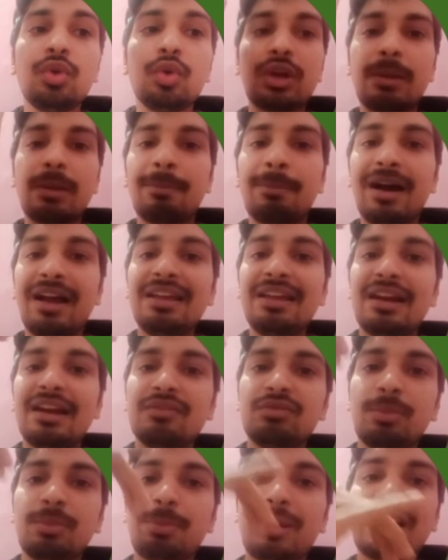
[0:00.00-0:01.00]
you can buy, and
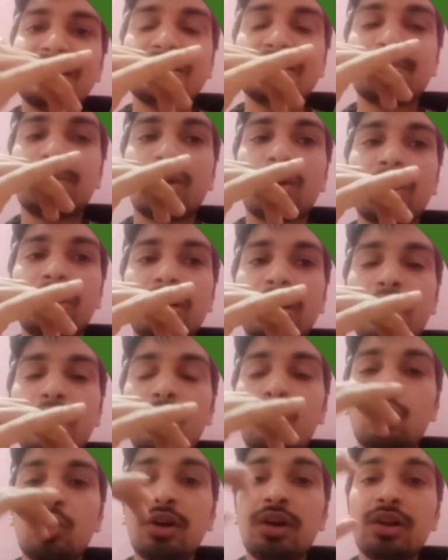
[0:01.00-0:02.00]
if the price is broken
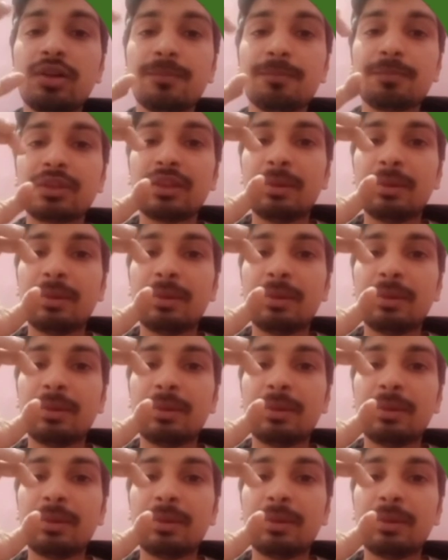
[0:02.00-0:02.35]
downward,